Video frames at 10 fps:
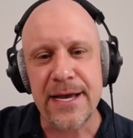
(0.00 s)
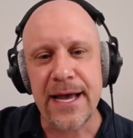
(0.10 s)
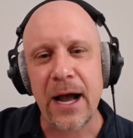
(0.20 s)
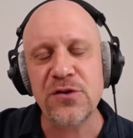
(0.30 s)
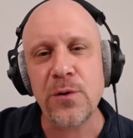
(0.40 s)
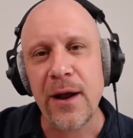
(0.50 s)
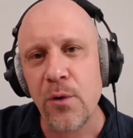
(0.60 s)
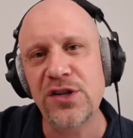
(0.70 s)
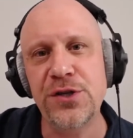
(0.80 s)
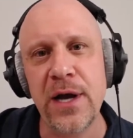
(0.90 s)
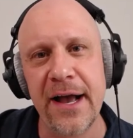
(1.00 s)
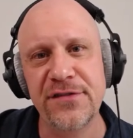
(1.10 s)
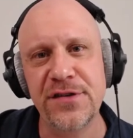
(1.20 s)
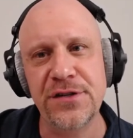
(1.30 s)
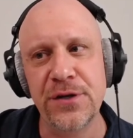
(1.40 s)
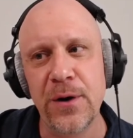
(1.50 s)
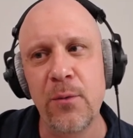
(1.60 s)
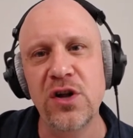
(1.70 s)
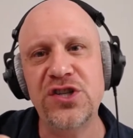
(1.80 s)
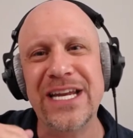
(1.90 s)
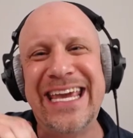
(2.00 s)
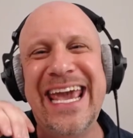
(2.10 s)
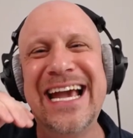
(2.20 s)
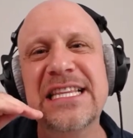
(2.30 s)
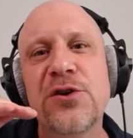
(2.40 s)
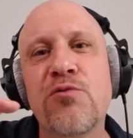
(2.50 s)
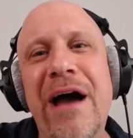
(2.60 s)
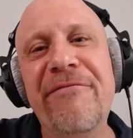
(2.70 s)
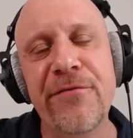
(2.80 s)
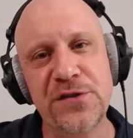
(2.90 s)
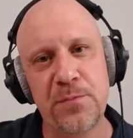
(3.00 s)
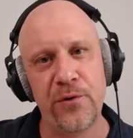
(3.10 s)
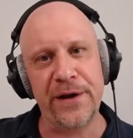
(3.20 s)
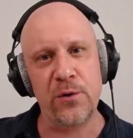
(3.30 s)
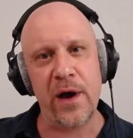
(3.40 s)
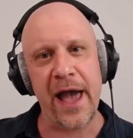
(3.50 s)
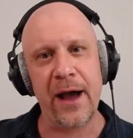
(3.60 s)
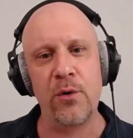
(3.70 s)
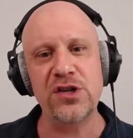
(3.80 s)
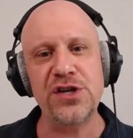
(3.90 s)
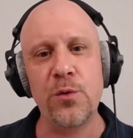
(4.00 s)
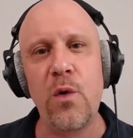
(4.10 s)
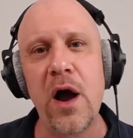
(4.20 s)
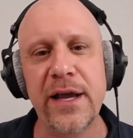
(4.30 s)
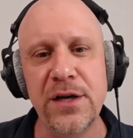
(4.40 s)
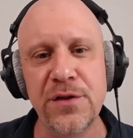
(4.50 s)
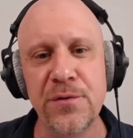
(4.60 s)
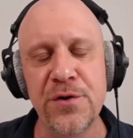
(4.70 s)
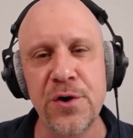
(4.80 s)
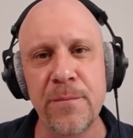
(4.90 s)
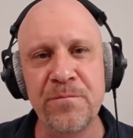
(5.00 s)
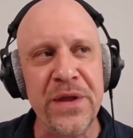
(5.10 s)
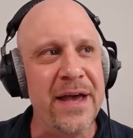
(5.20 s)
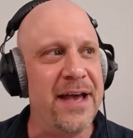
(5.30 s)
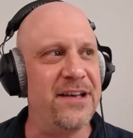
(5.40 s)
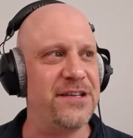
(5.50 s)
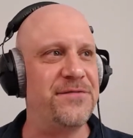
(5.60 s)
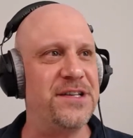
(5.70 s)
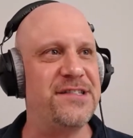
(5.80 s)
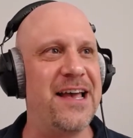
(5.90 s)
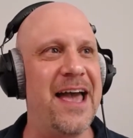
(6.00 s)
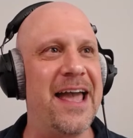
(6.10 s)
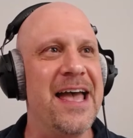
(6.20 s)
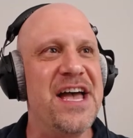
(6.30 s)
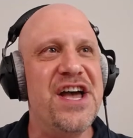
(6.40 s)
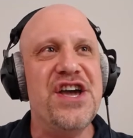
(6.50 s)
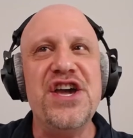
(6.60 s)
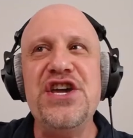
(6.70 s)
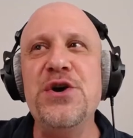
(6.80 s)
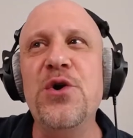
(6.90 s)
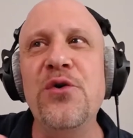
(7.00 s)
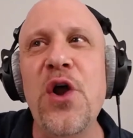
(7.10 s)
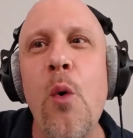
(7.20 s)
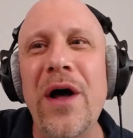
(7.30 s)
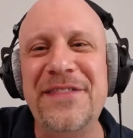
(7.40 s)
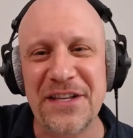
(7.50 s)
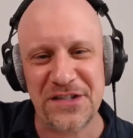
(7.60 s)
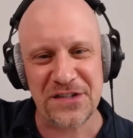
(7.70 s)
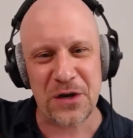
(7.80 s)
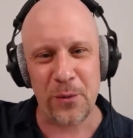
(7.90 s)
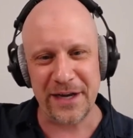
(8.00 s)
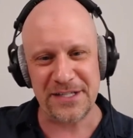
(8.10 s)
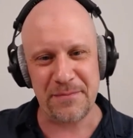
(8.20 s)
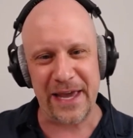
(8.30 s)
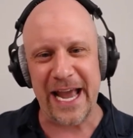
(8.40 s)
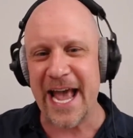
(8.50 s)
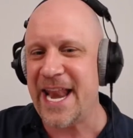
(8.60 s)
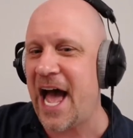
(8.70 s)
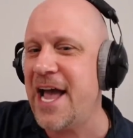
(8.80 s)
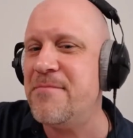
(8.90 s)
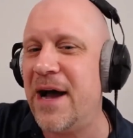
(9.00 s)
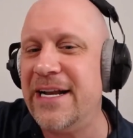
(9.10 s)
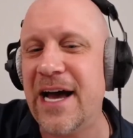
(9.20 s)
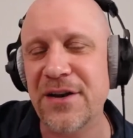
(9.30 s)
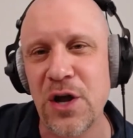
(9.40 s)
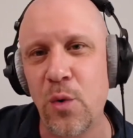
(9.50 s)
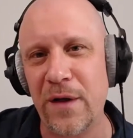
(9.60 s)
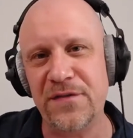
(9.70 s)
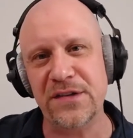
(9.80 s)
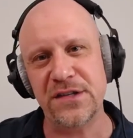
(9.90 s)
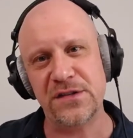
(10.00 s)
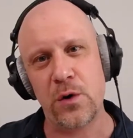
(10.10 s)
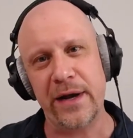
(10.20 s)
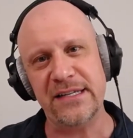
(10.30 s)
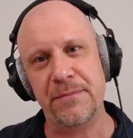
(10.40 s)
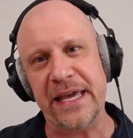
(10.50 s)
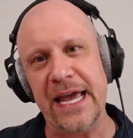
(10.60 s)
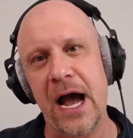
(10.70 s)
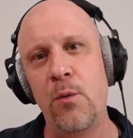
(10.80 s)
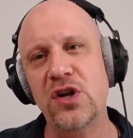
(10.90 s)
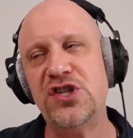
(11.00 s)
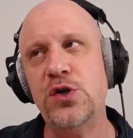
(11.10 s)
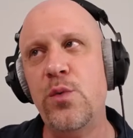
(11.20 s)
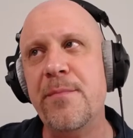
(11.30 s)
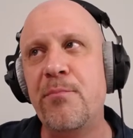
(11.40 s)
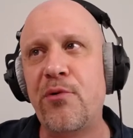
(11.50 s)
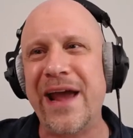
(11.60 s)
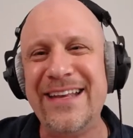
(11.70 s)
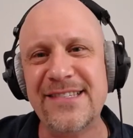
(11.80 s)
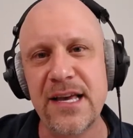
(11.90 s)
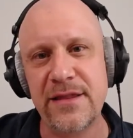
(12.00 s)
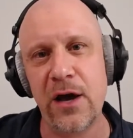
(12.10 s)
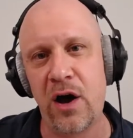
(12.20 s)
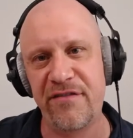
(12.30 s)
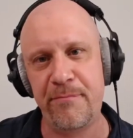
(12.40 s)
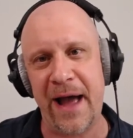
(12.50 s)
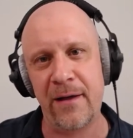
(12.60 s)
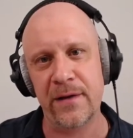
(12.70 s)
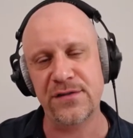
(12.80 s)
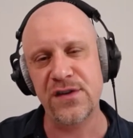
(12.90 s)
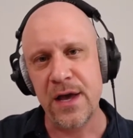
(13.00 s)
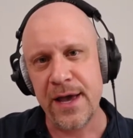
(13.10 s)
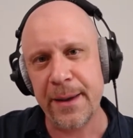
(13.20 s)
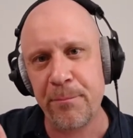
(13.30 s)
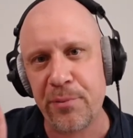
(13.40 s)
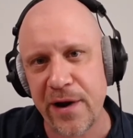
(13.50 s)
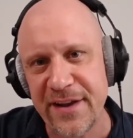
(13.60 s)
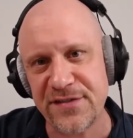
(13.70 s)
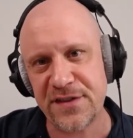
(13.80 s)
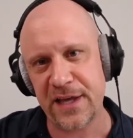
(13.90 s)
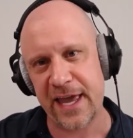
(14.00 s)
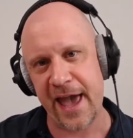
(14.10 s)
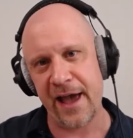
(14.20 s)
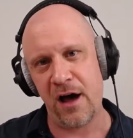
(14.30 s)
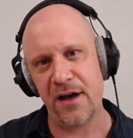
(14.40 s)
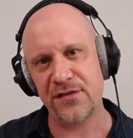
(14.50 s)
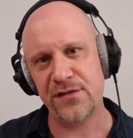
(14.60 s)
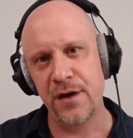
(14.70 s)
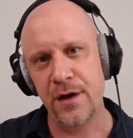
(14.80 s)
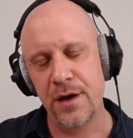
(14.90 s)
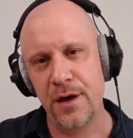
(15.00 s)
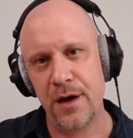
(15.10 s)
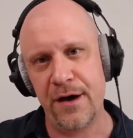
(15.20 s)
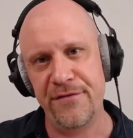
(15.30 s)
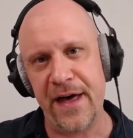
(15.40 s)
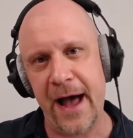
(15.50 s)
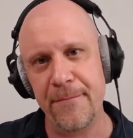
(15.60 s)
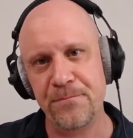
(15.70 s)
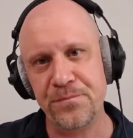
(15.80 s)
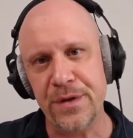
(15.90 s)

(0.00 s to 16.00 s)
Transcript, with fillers: That's what I want you guys to do. I want you to kick the reference point away. I want you to walk into the room as if to say, you don't know what this is going to be, and I might not know what this is going to be. I want you to embrace the off balance, embrace the chaos of that.